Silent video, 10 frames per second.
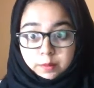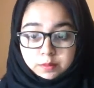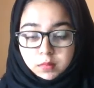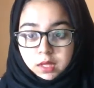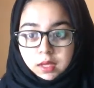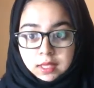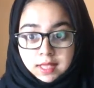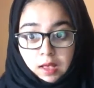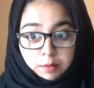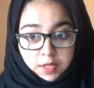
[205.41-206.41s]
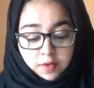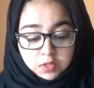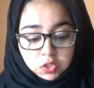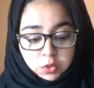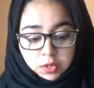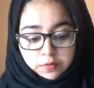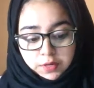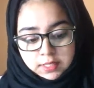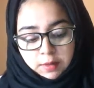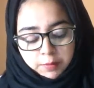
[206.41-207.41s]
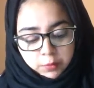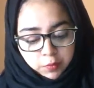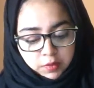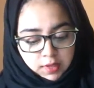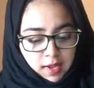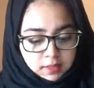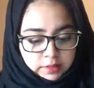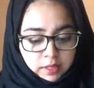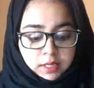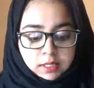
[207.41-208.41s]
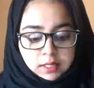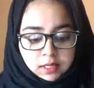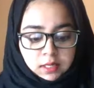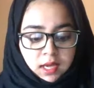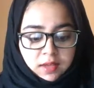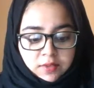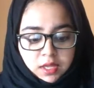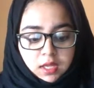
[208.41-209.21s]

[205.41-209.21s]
like examples of caesura. For example, one of the last lines, and you have